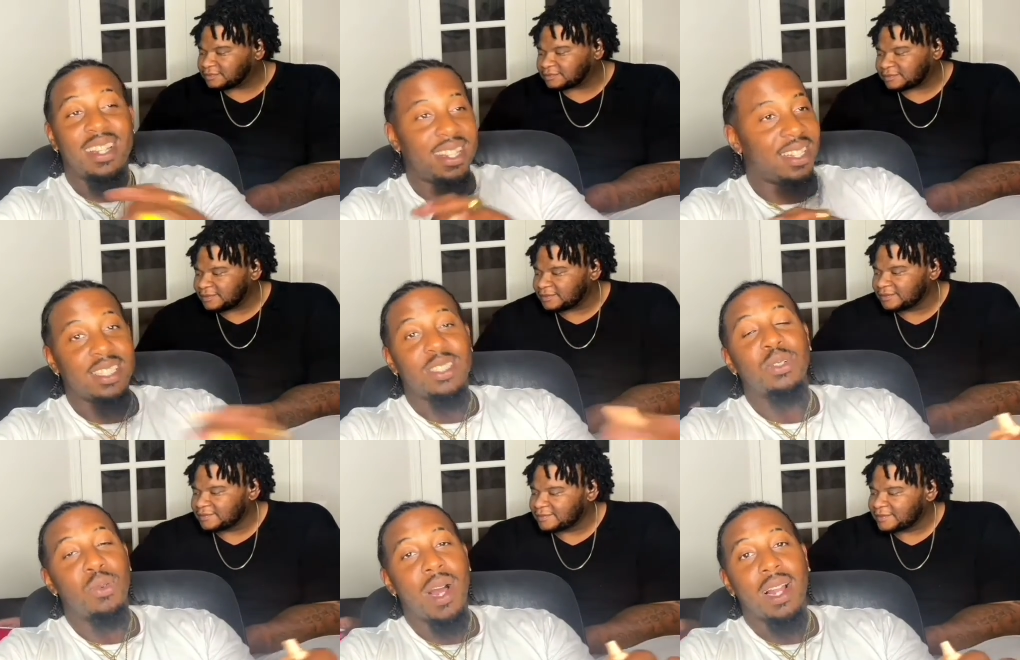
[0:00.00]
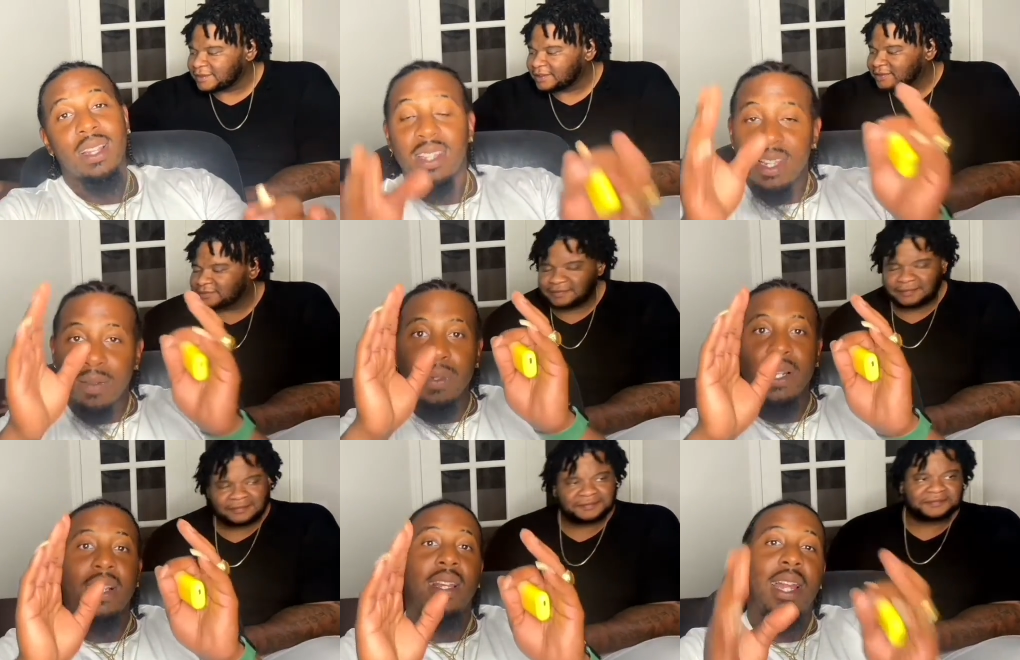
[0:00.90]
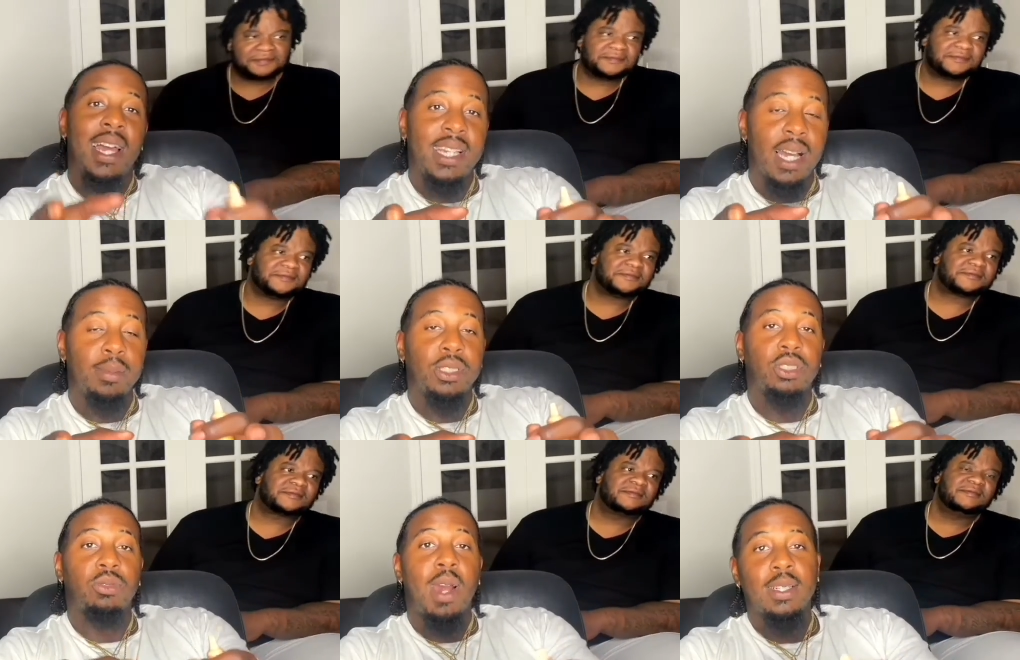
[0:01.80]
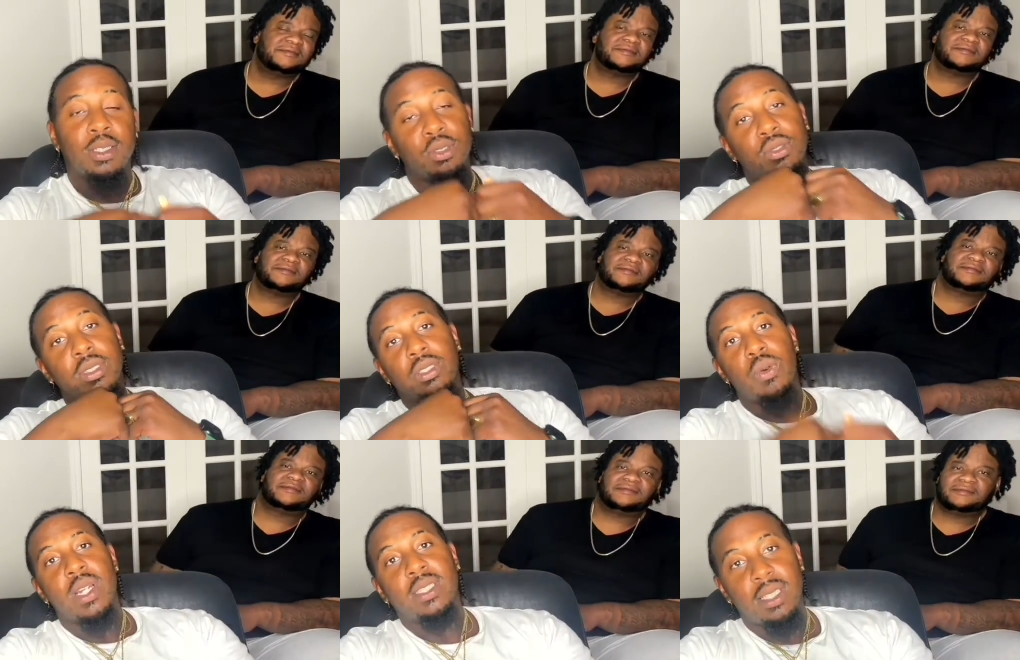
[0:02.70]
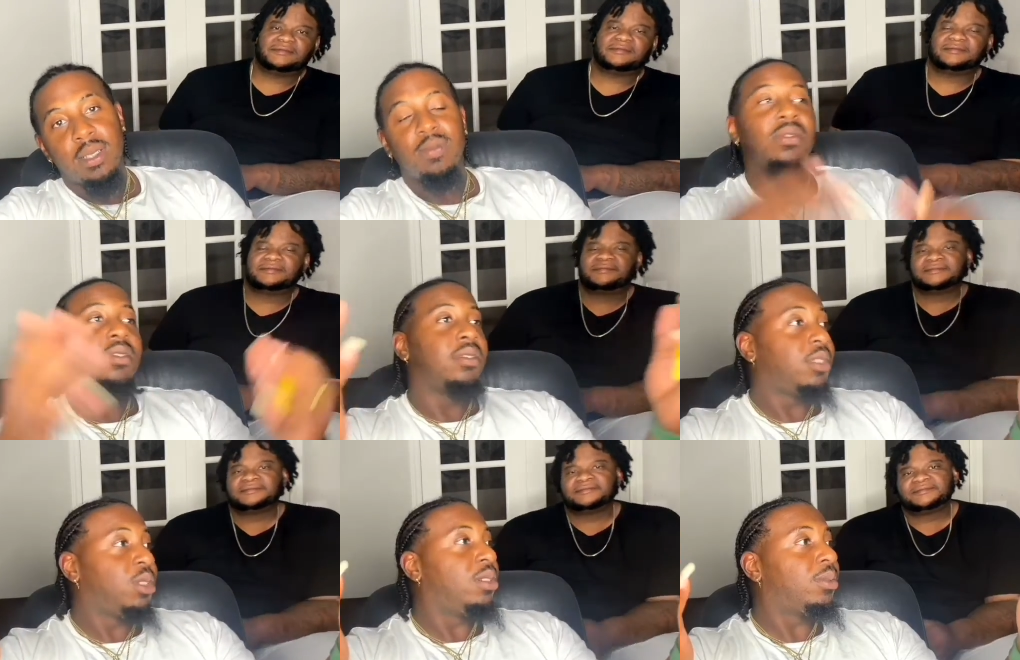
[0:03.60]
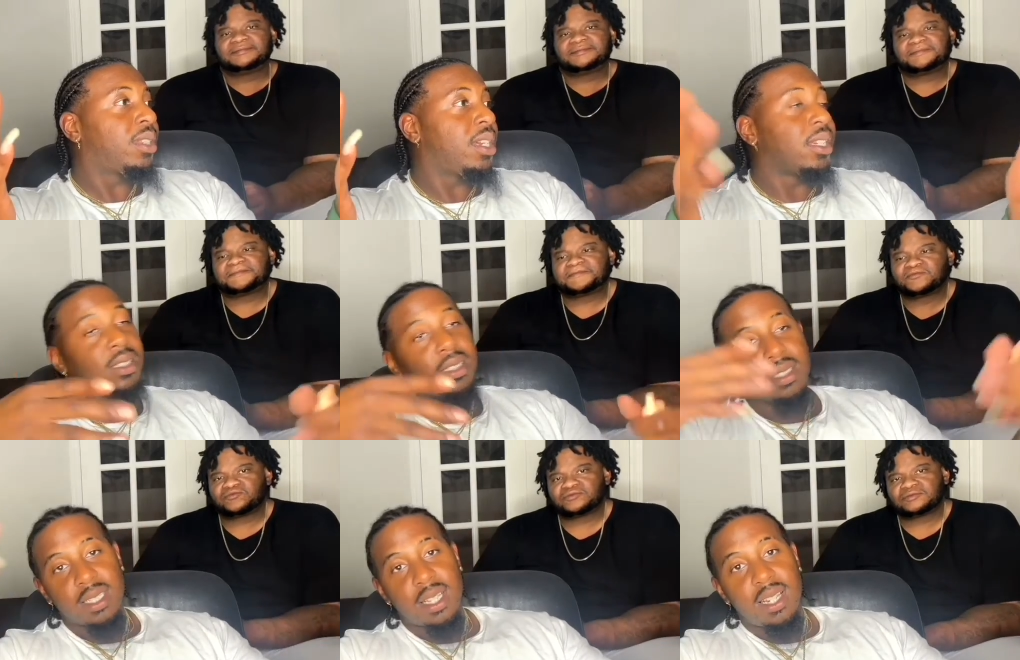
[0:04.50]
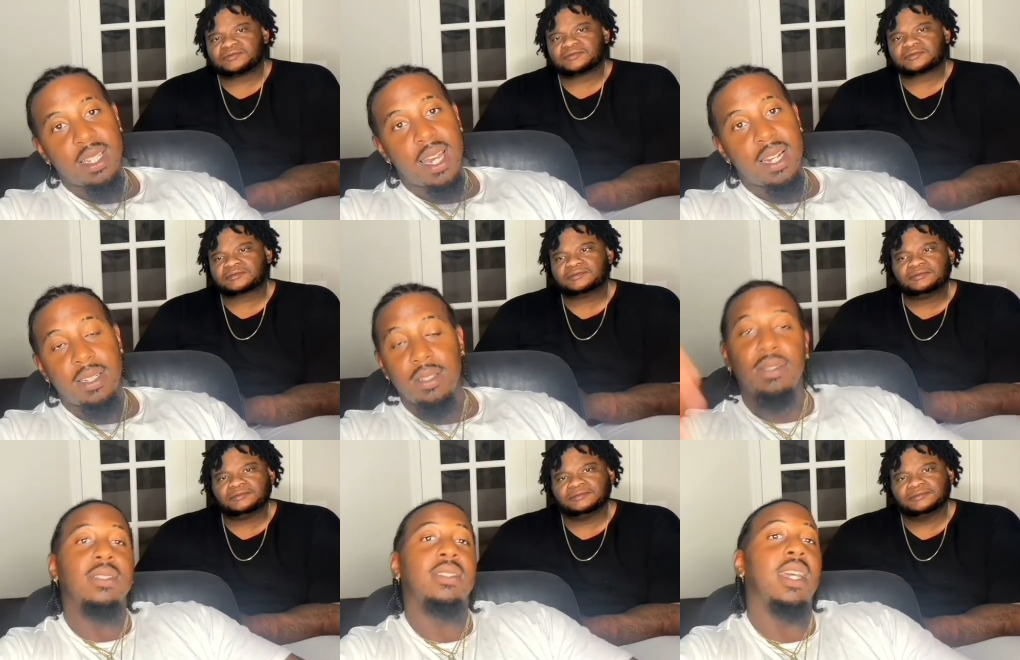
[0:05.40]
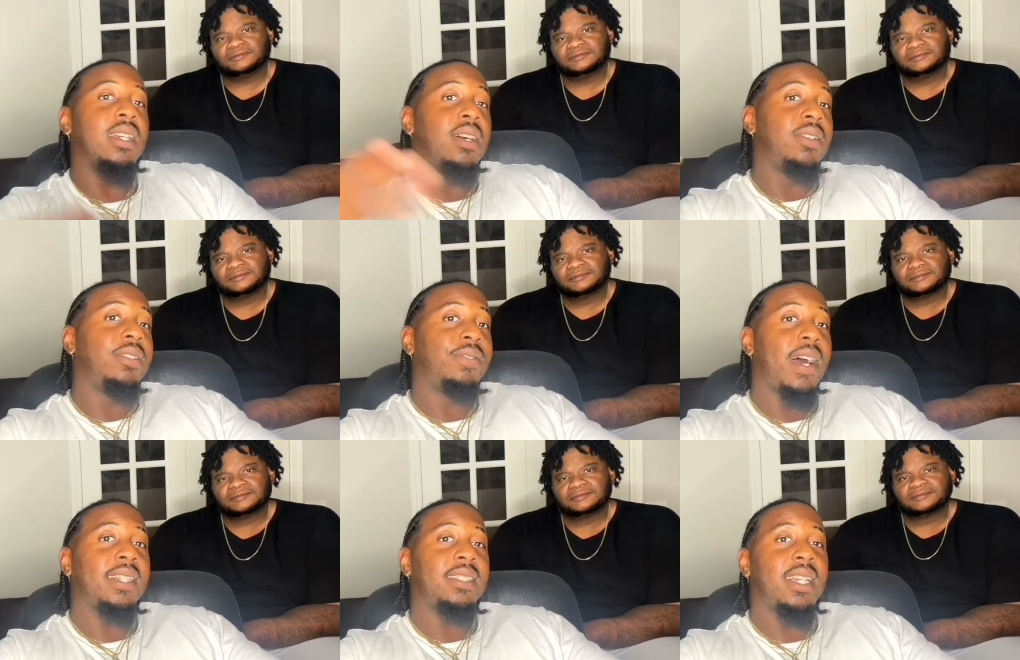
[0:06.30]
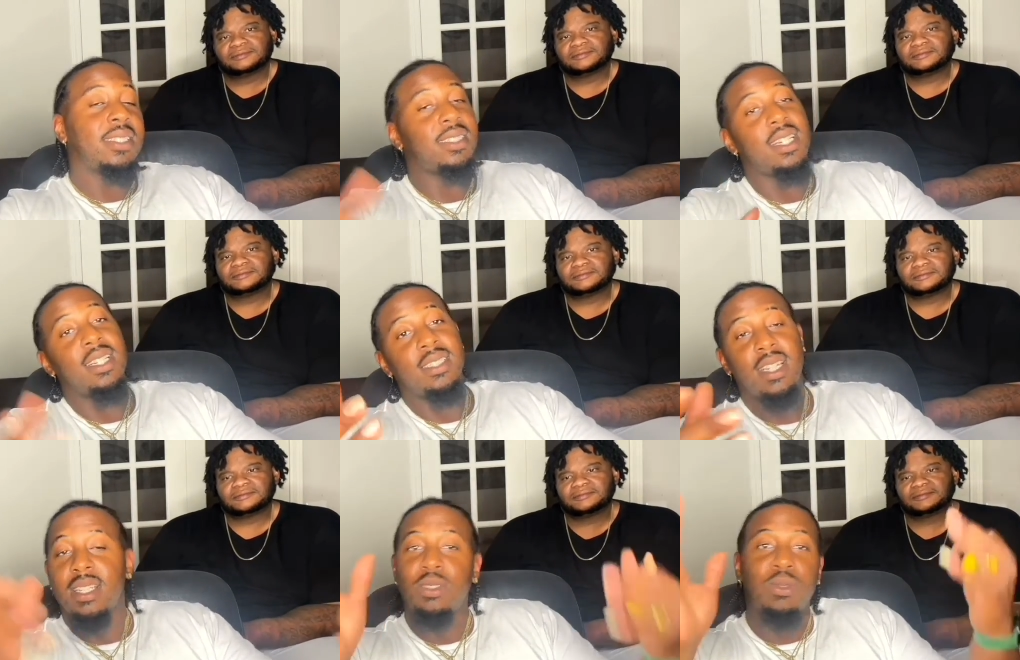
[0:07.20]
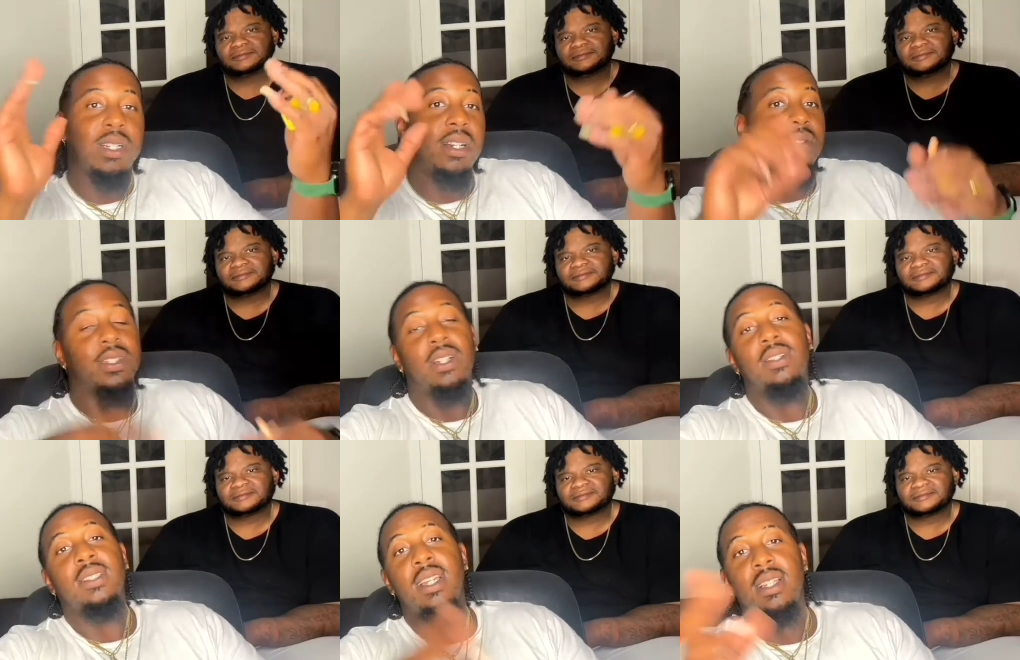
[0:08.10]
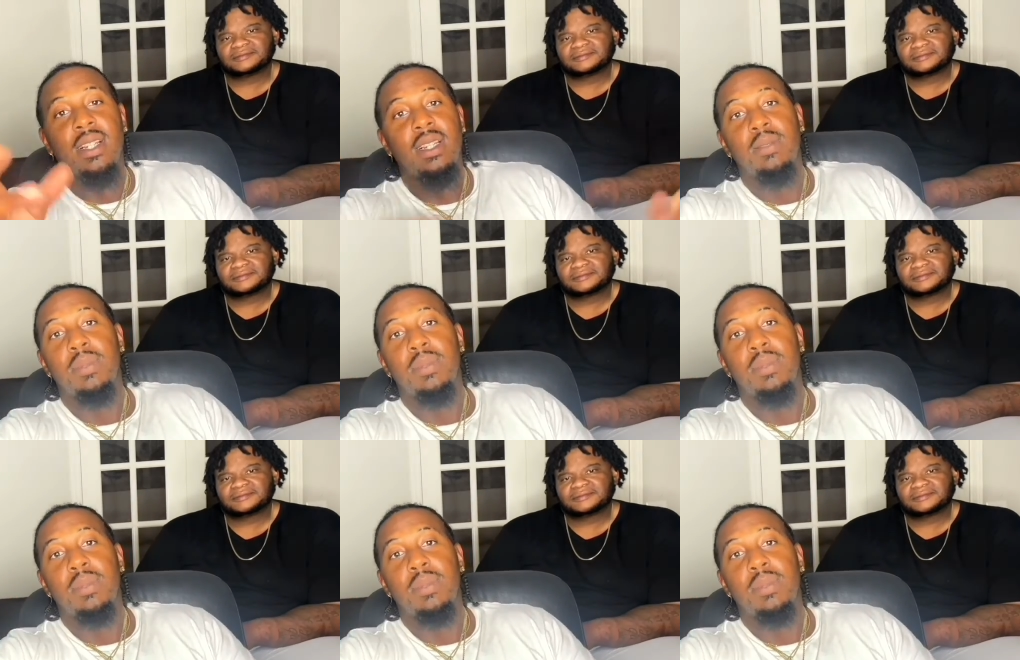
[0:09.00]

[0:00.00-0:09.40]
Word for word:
Speaker 1: this dude wild. But like, comment, subscribe to Who is Quincy. Do them things. That's all you gotta do. Take your own five seconds, ten seconds, whatever. It only take you a little